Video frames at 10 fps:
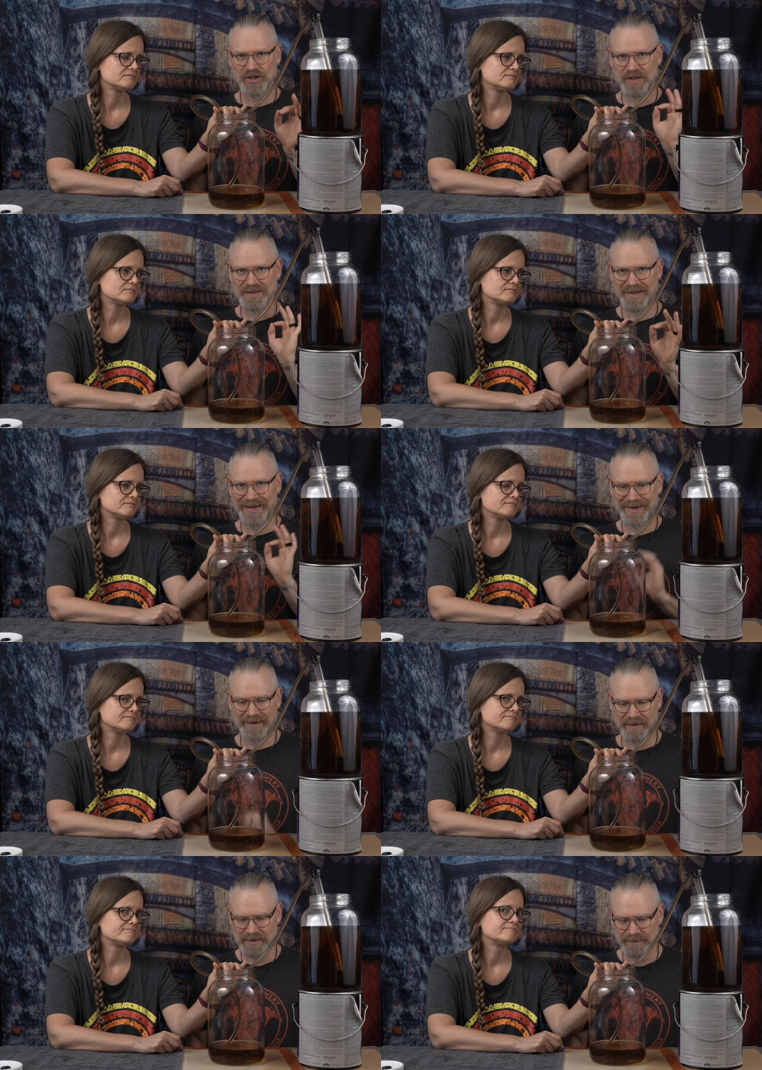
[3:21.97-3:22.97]
Speaker 1: just like
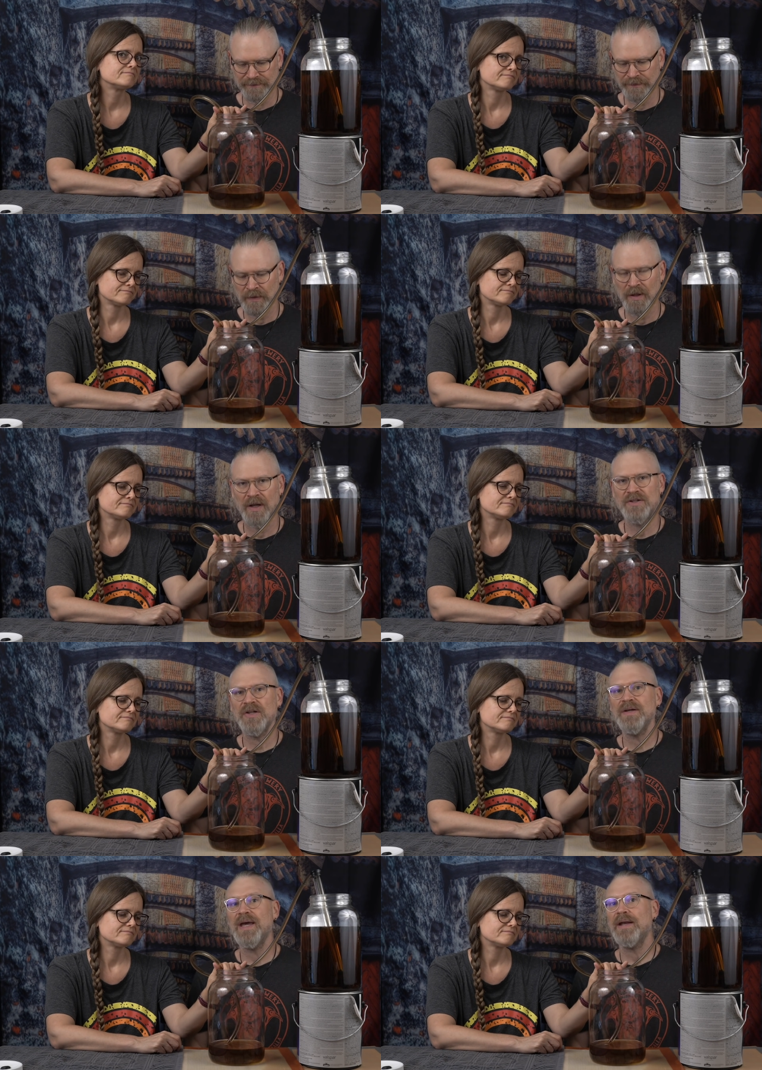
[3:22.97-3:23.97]
it is
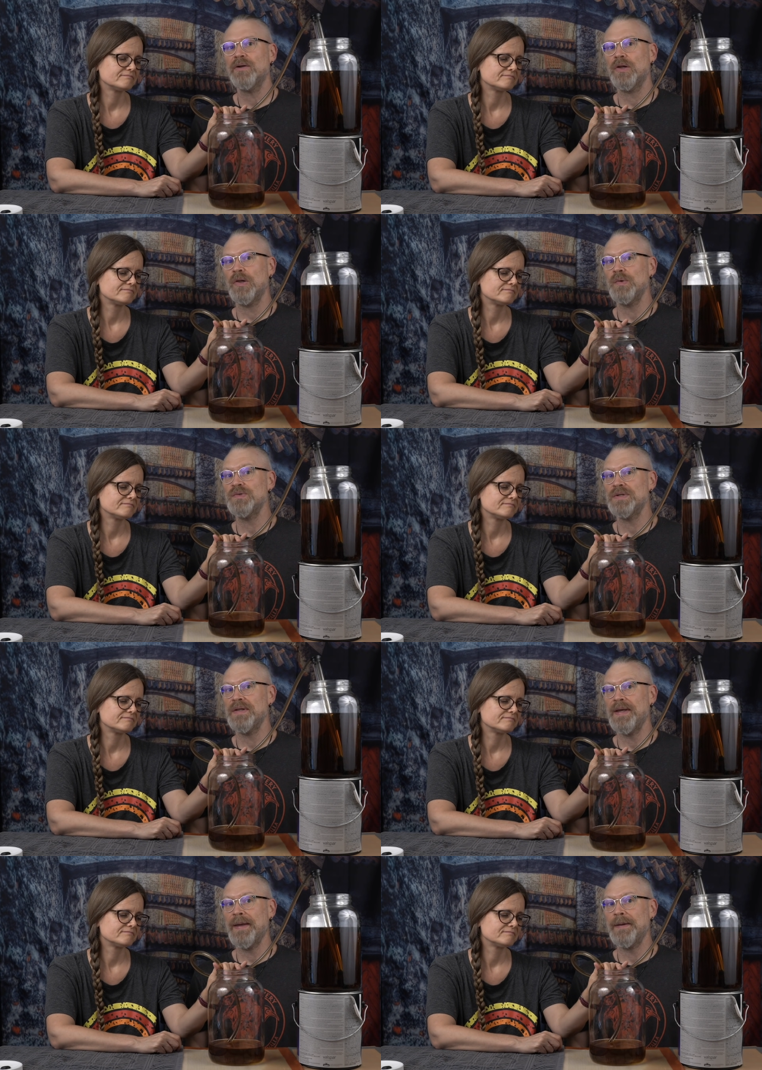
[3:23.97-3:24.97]
until you get close to
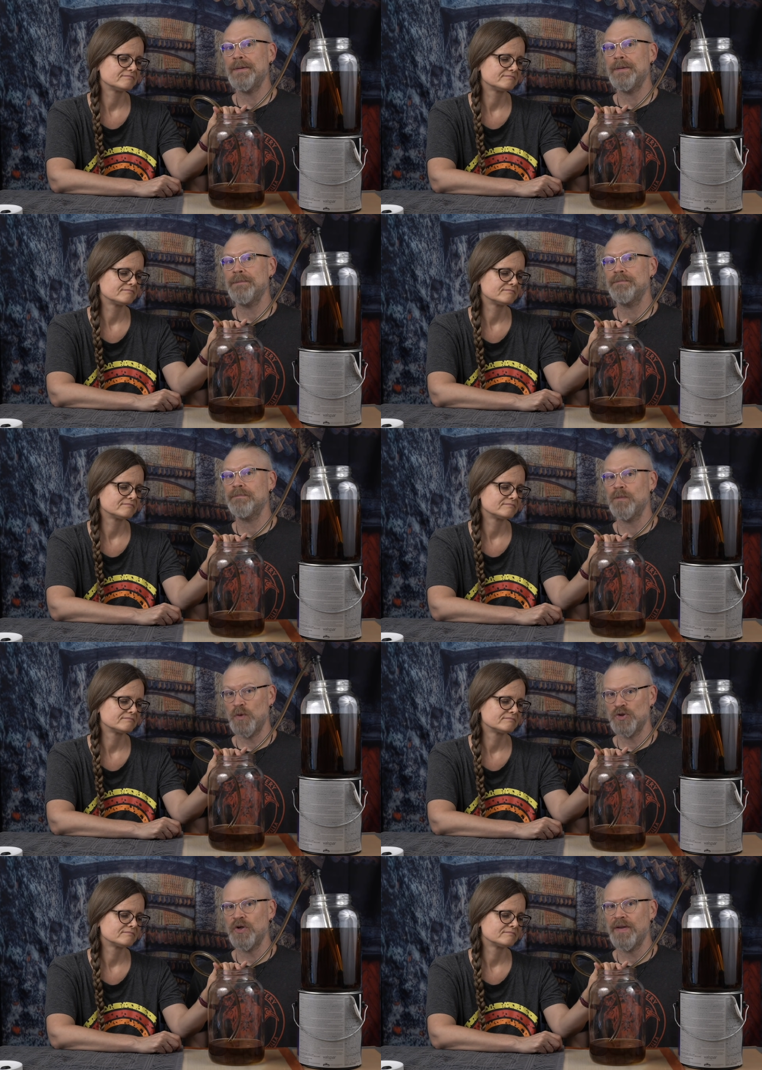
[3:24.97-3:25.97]
the end.
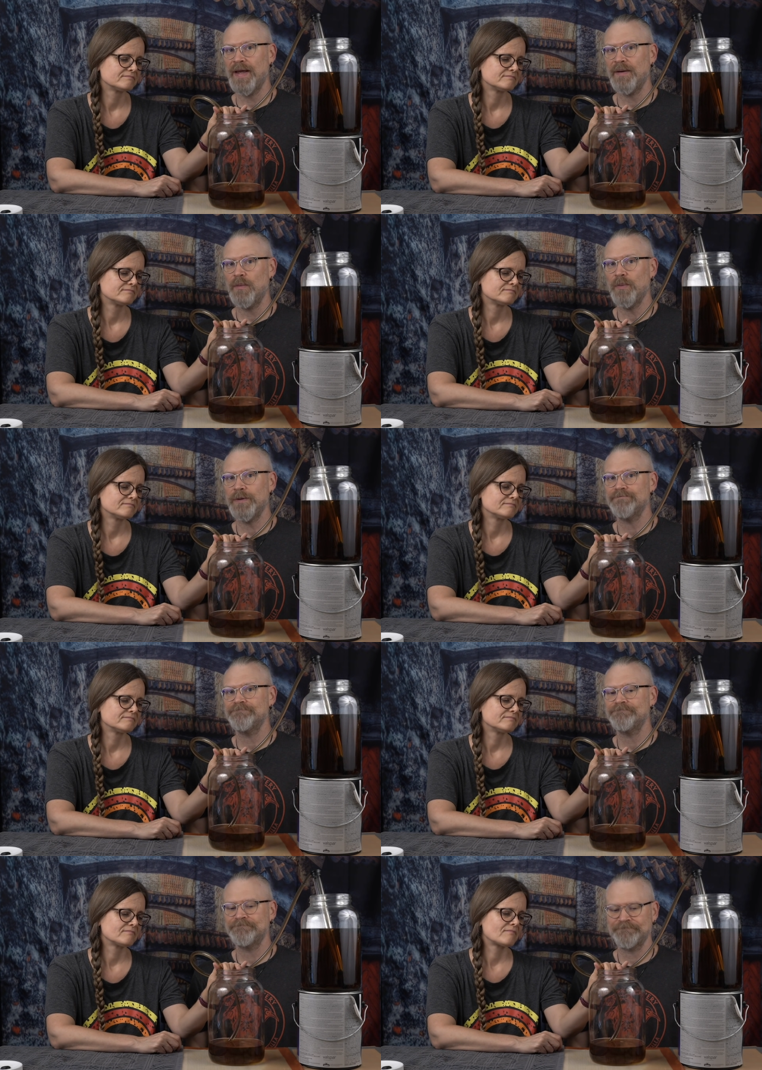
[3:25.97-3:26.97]
We'll show you that in a moment.
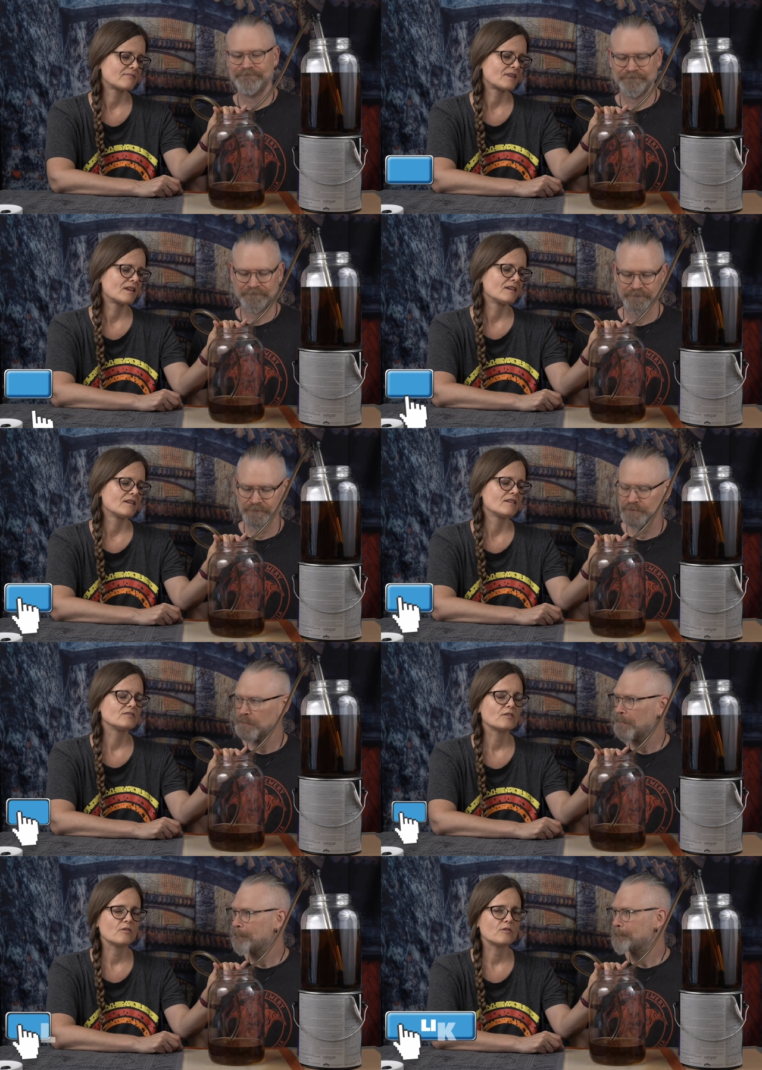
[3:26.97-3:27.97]

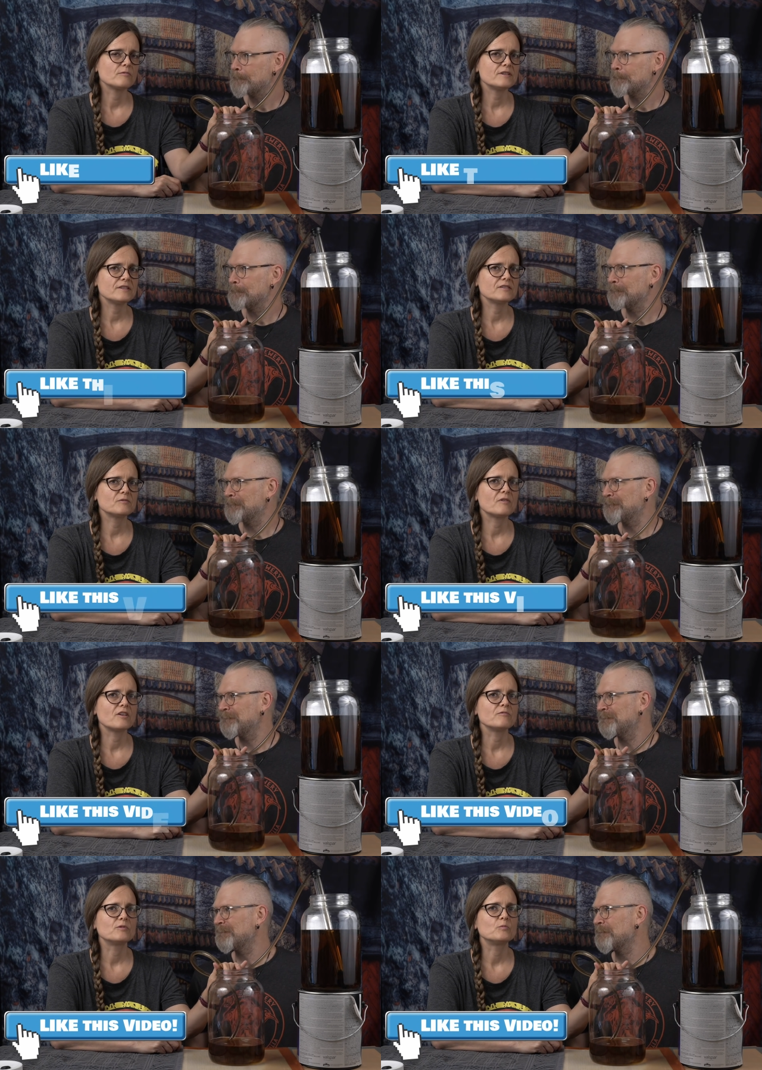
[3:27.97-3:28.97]
Speaker 2: So the reasons
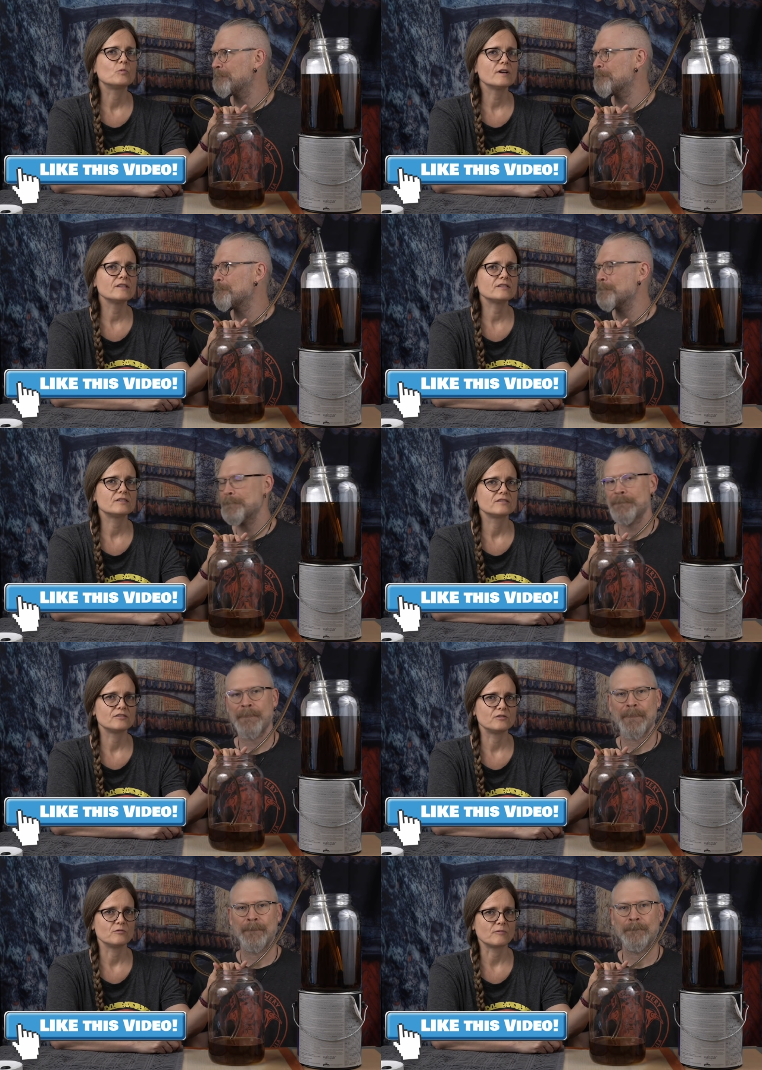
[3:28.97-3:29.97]
why you would want
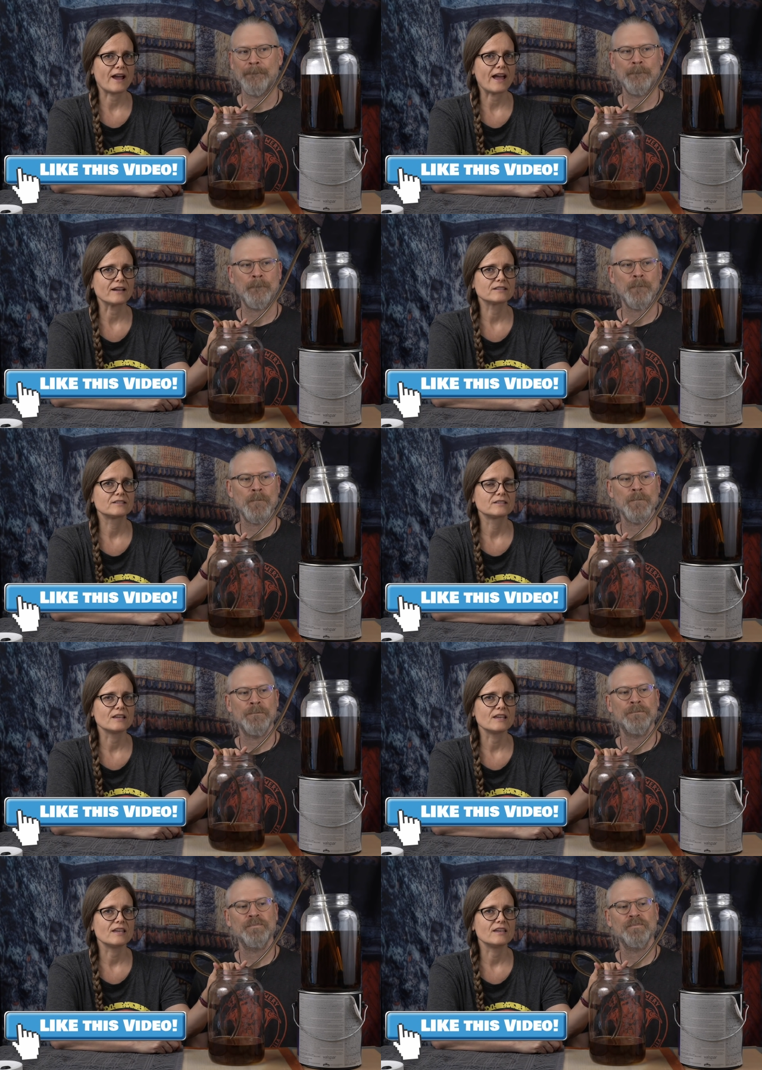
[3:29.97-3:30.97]
to rack
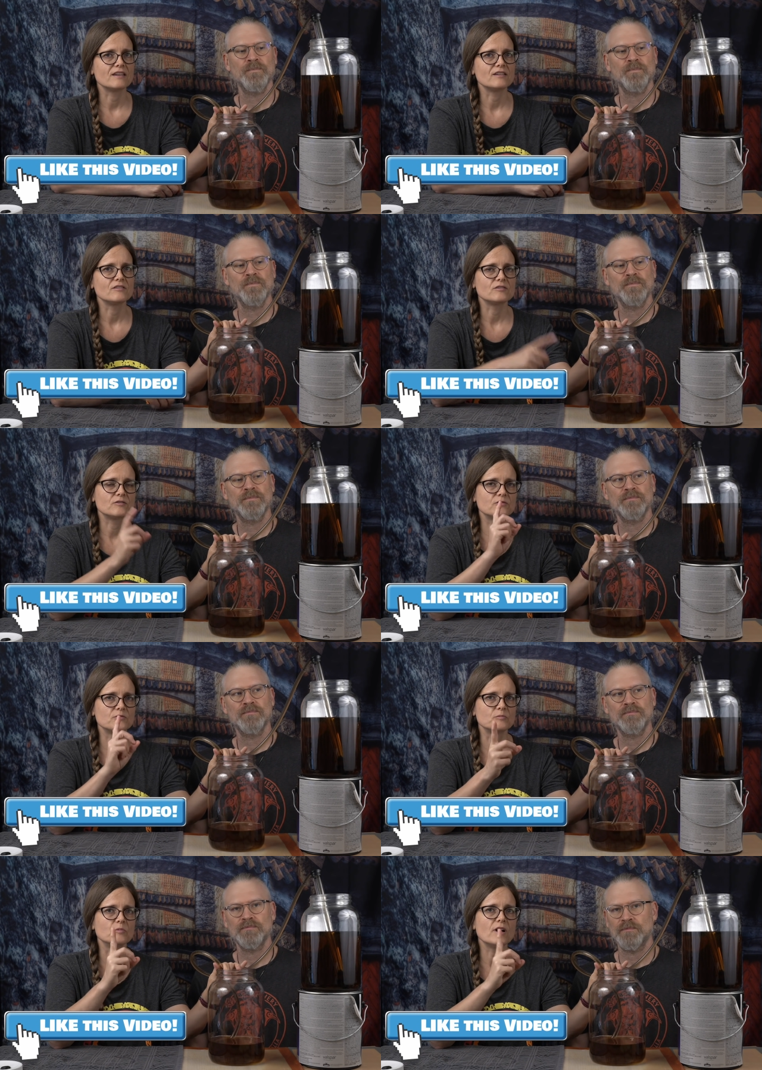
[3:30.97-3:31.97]

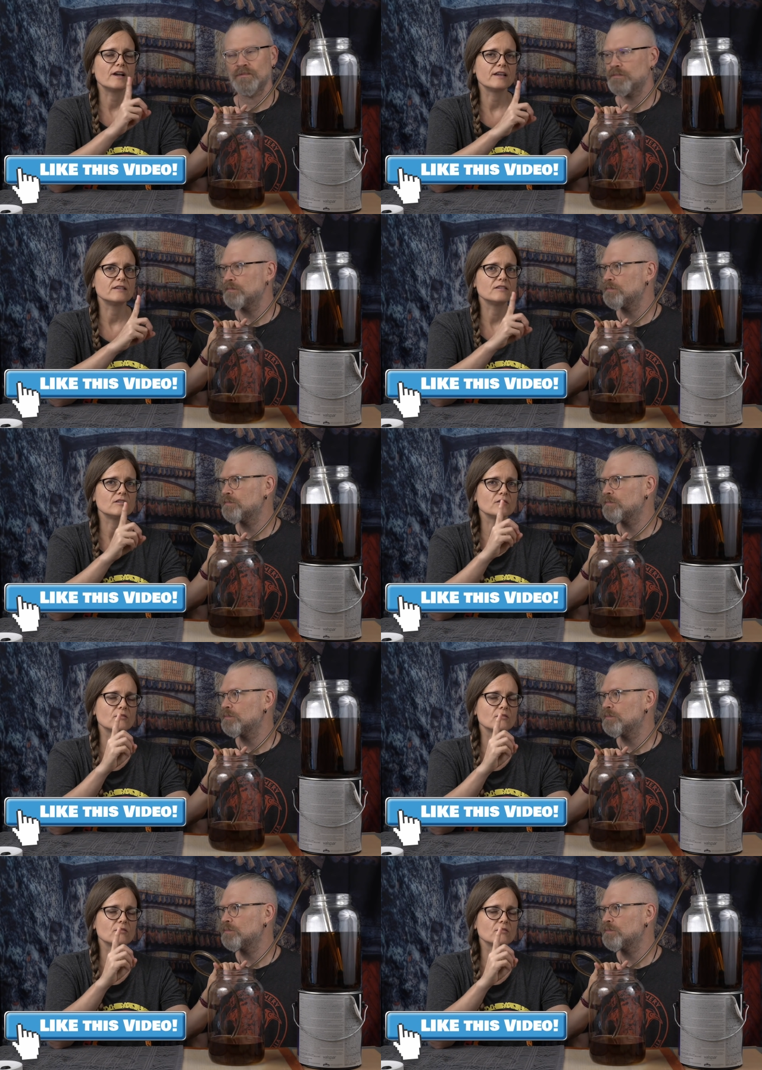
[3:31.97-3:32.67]
is one,